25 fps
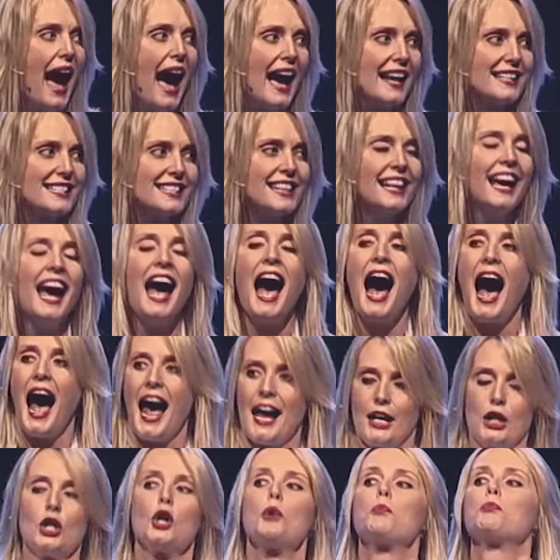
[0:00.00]
that
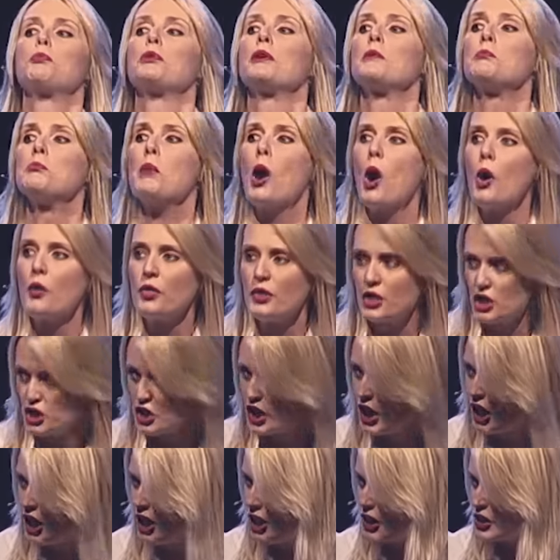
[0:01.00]
I could promote the
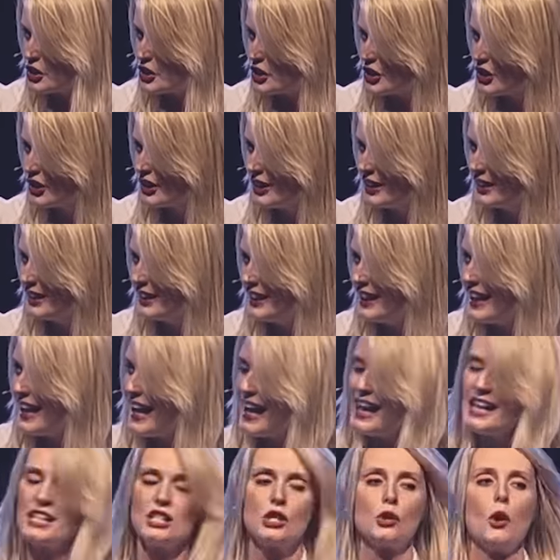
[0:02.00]
church
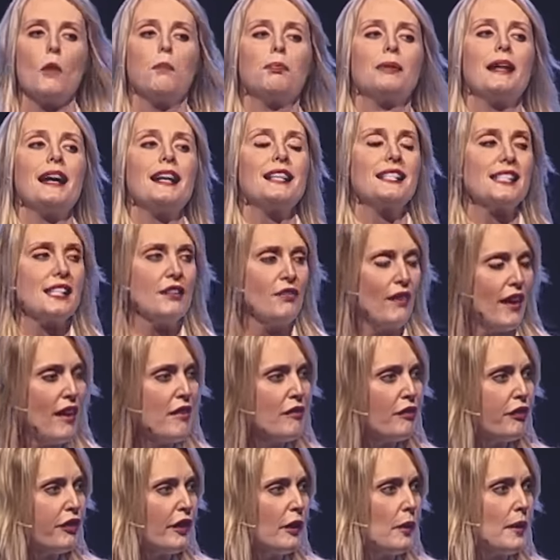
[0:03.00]
into a place of
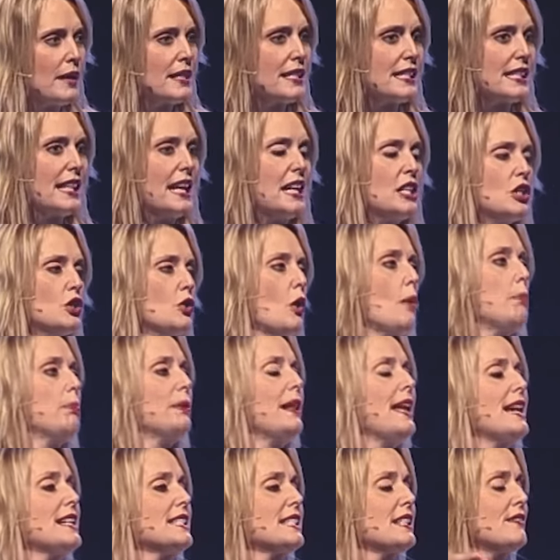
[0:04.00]
influence, into a
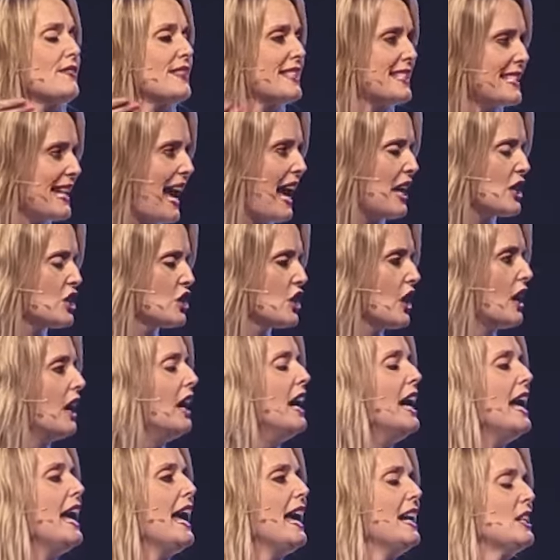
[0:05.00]
place of
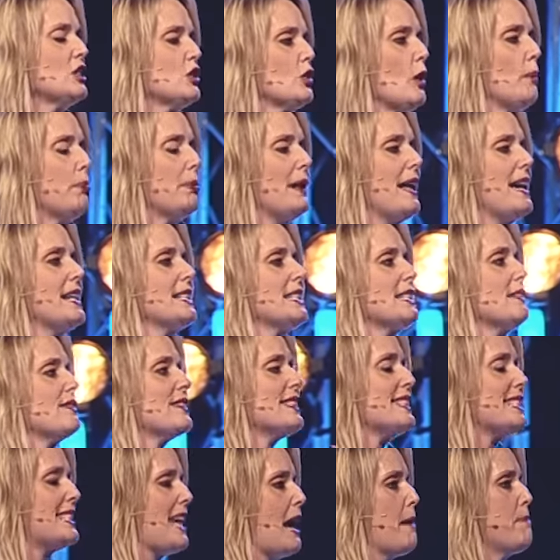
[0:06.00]
stature, into a place
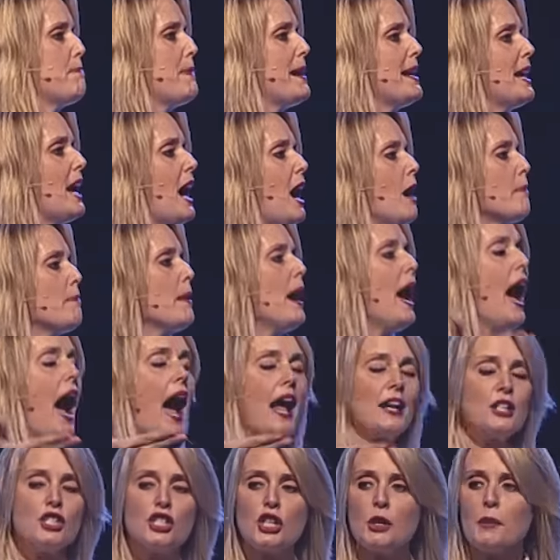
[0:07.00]
of stepping up
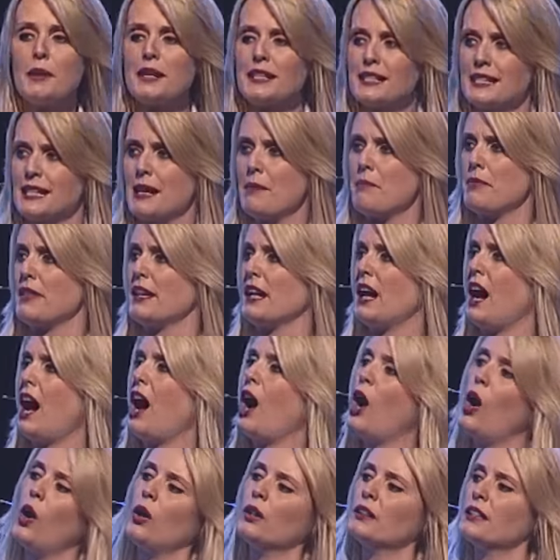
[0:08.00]
and doing something
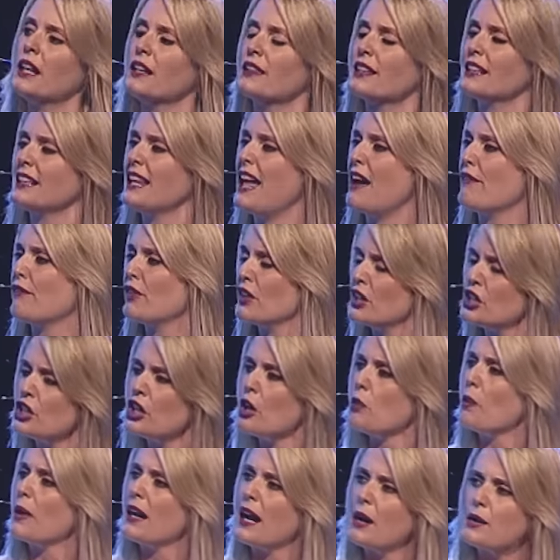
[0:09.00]
at a whole nother level.
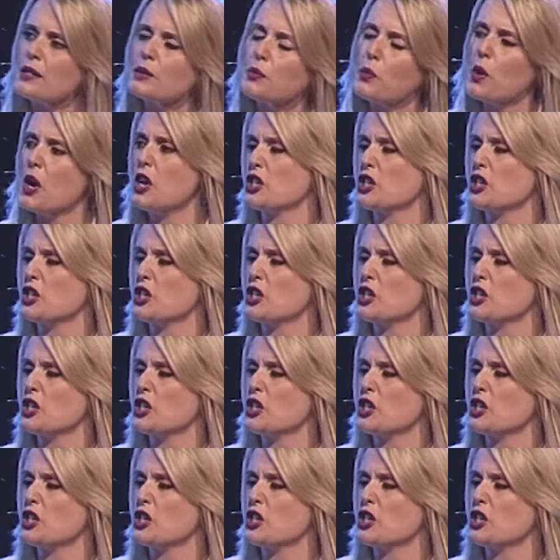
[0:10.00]
You know, when I was